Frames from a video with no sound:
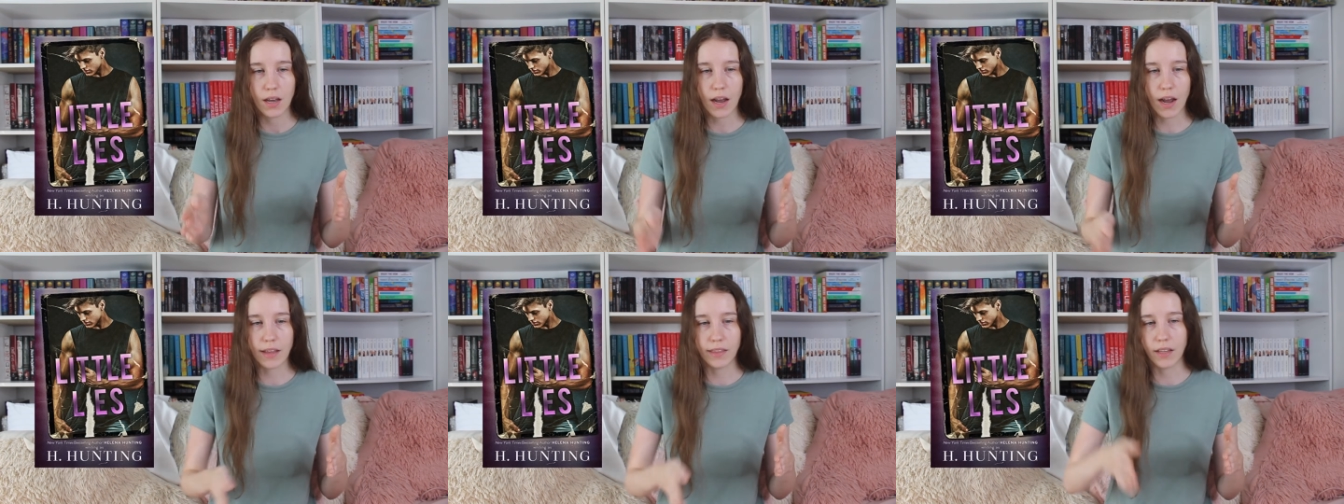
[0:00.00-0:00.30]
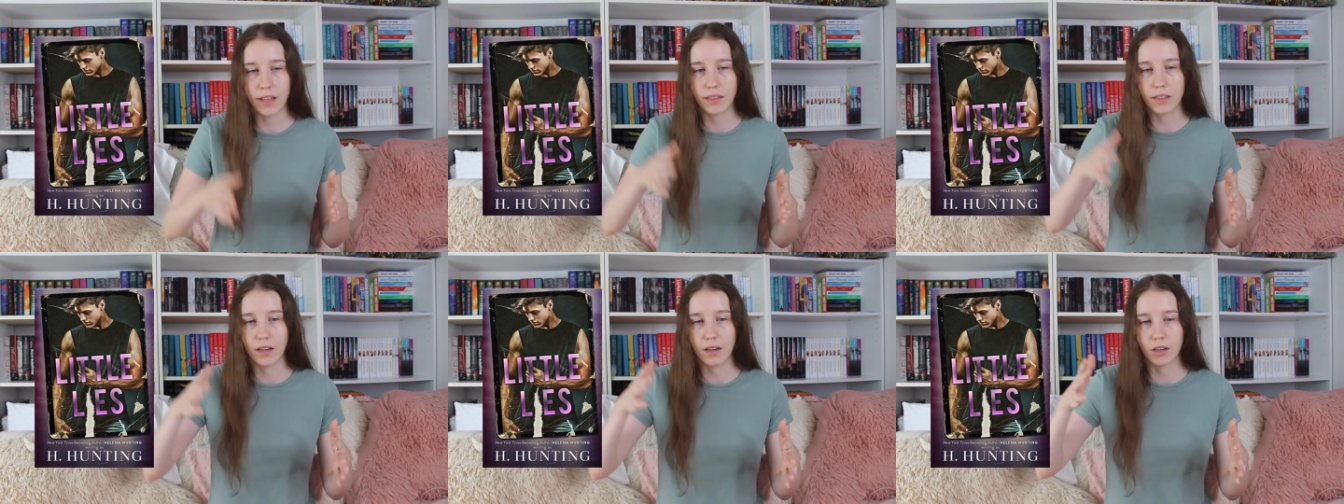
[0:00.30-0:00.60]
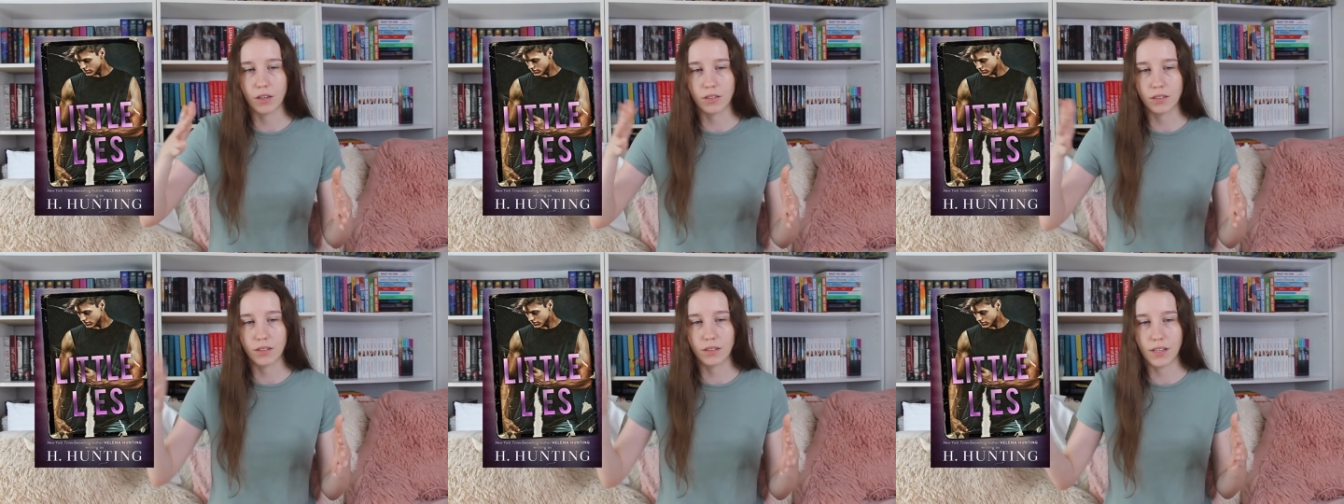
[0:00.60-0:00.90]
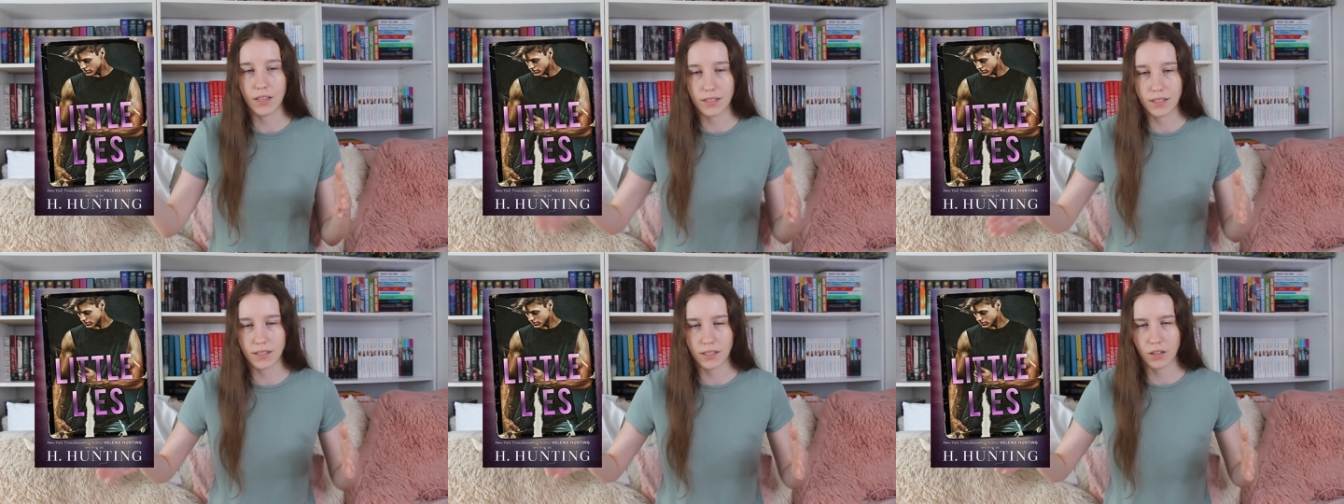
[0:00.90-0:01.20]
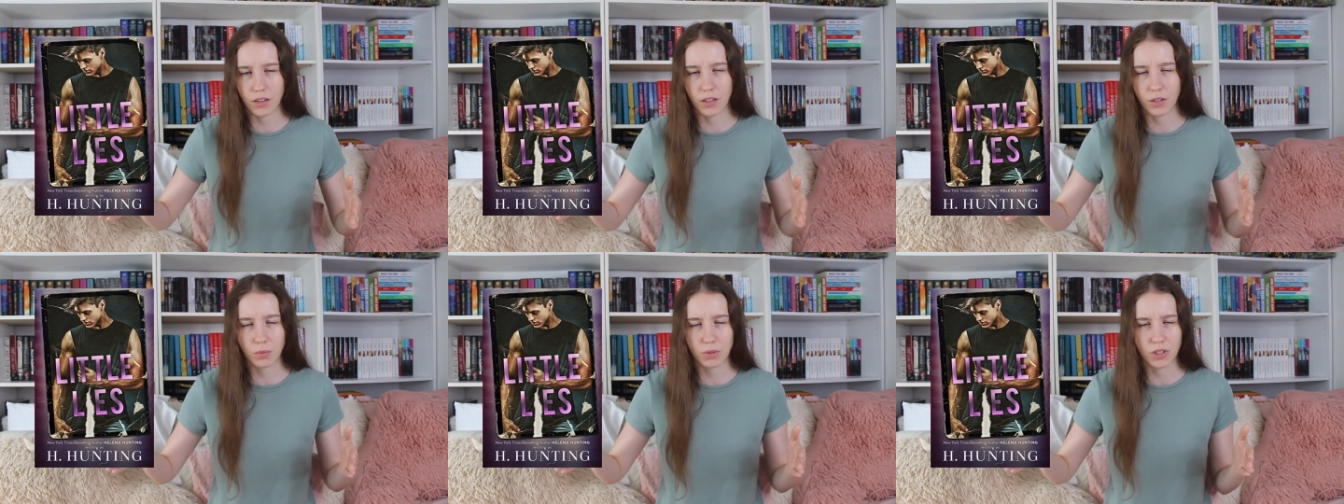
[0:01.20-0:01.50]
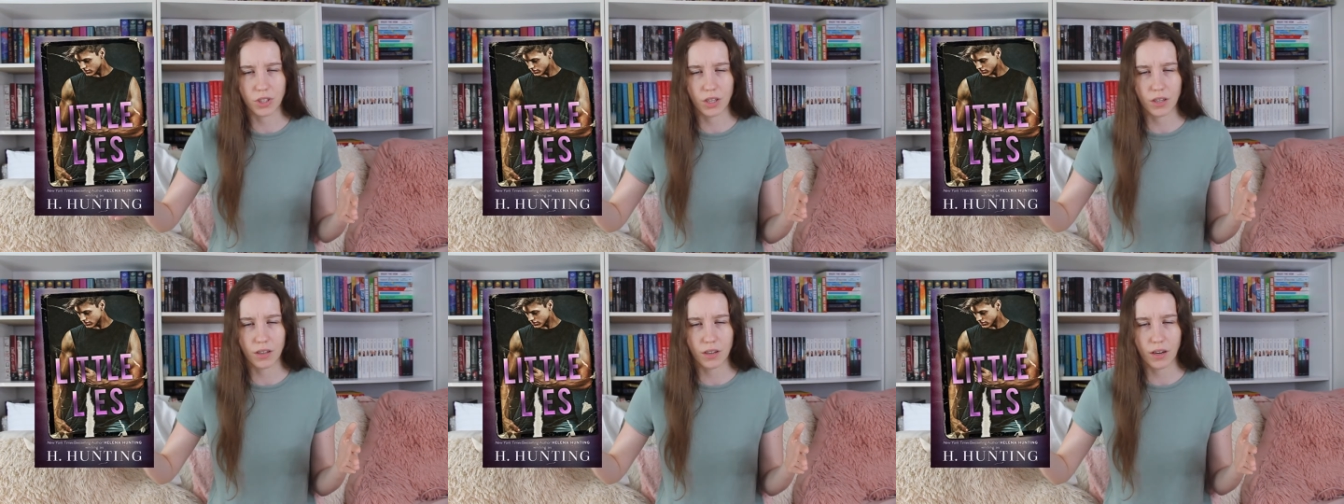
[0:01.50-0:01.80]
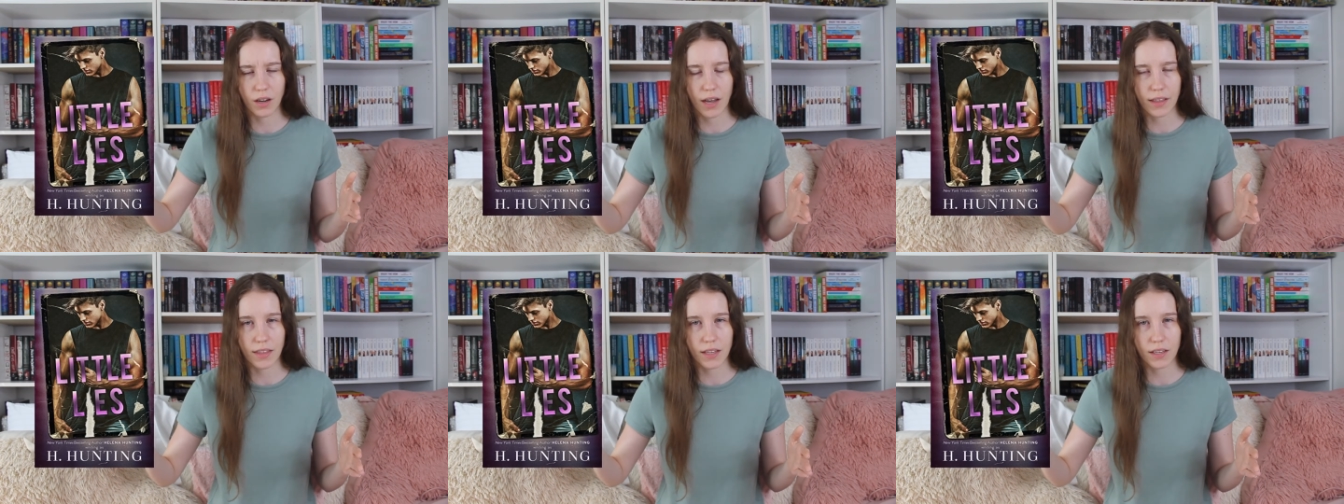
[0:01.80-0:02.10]
And then there's this series, which
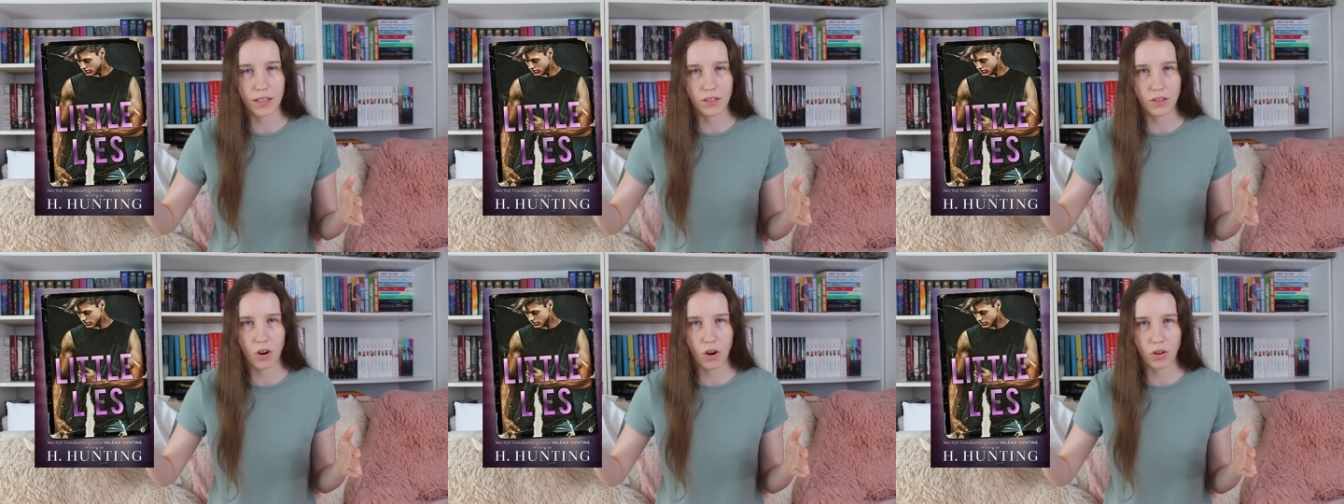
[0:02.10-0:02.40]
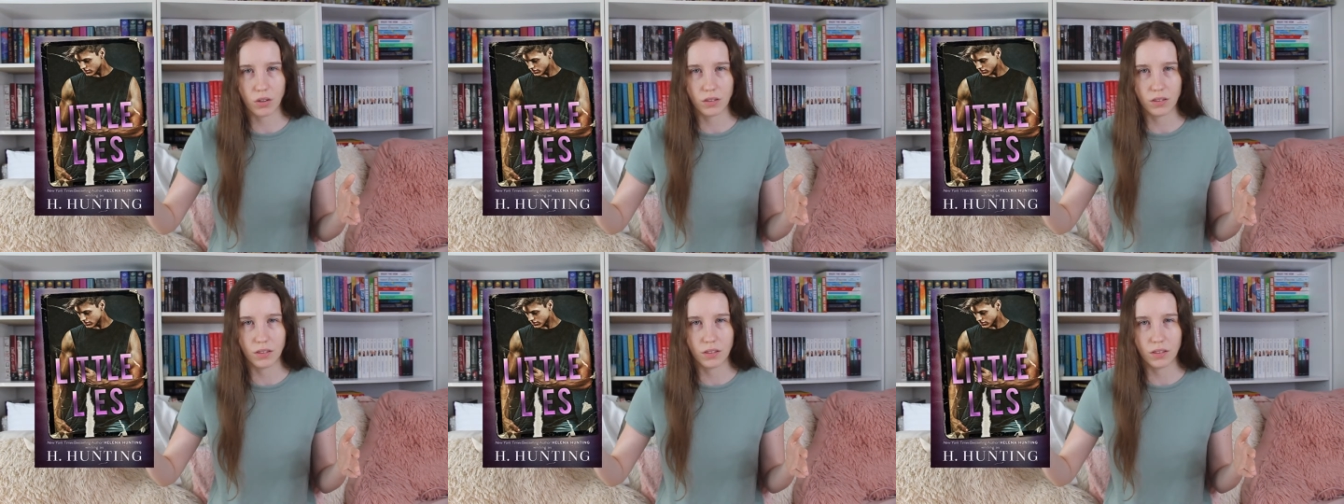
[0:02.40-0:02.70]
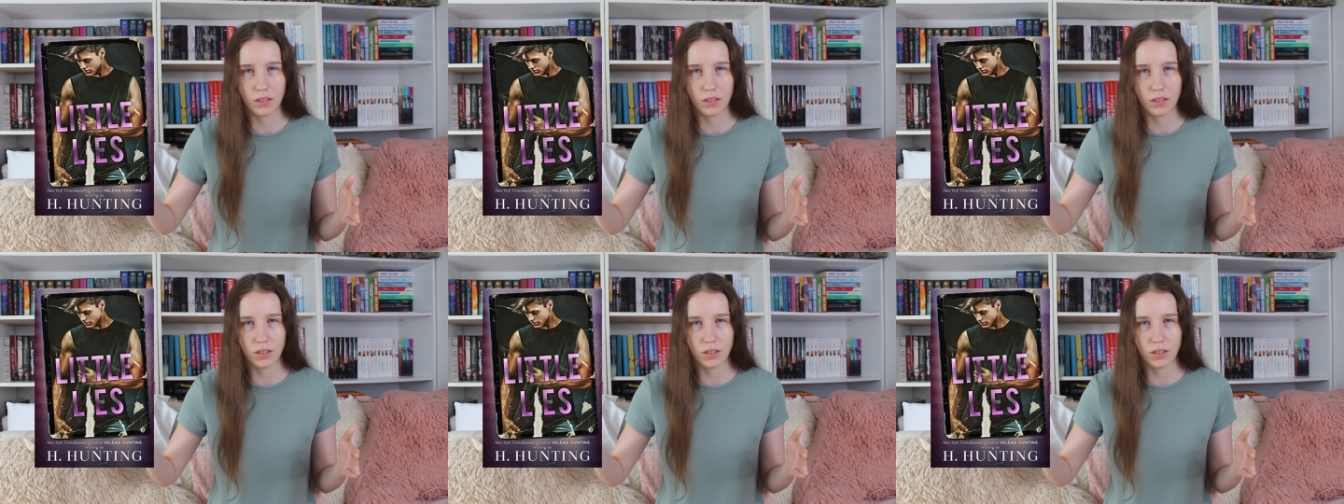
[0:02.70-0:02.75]
I think is called